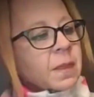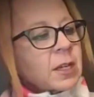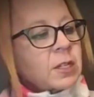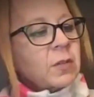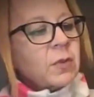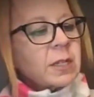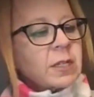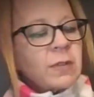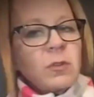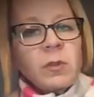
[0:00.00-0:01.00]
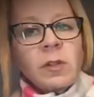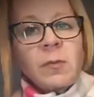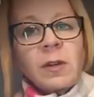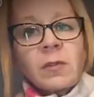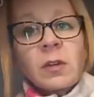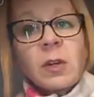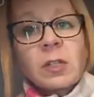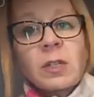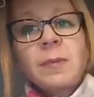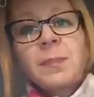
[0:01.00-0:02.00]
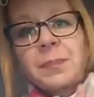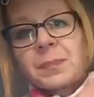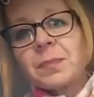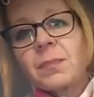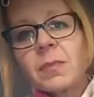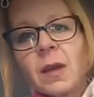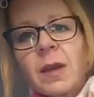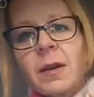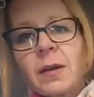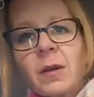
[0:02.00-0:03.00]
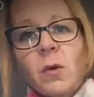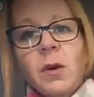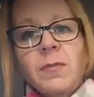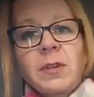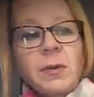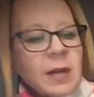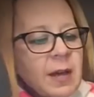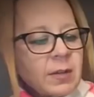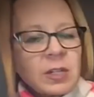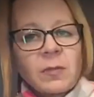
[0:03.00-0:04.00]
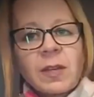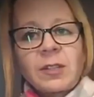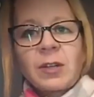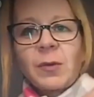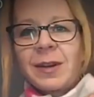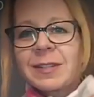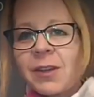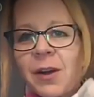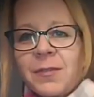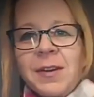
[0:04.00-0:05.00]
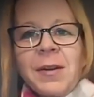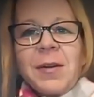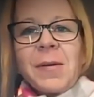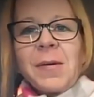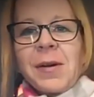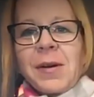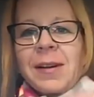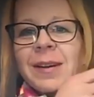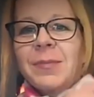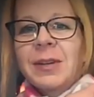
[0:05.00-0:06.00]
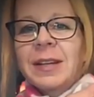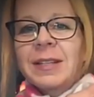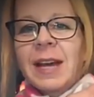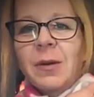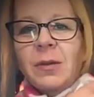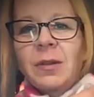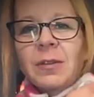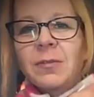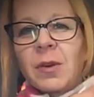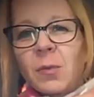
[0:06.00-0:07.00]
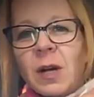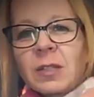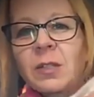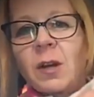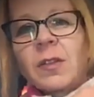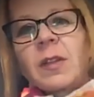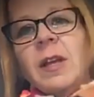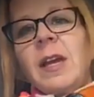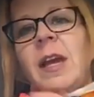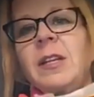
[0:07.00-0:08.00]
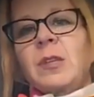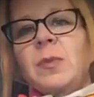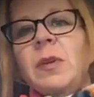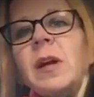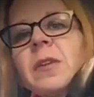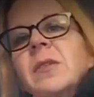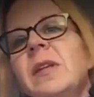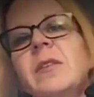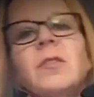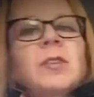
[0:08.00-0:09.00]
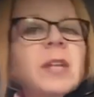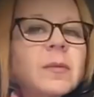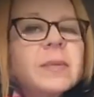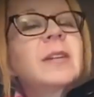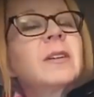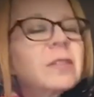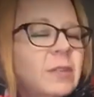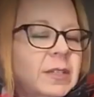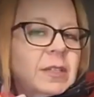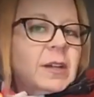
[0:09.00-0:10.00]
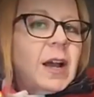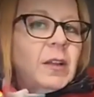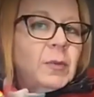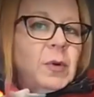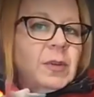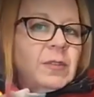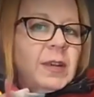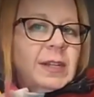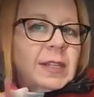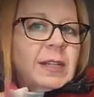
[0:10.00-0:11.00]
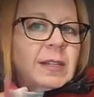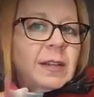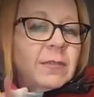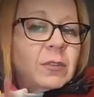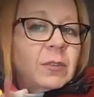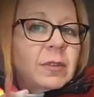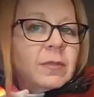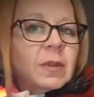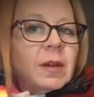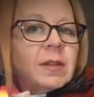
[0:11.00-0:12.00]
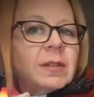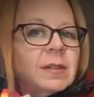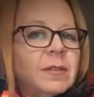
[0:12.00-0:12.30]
The chin rest gives you a little bit of a cushion, or if you don't have a chin rest, you can wear a scarf or bring a towel or a washcloth and just put it underneath your chin, because the collarbone is very sensitive to the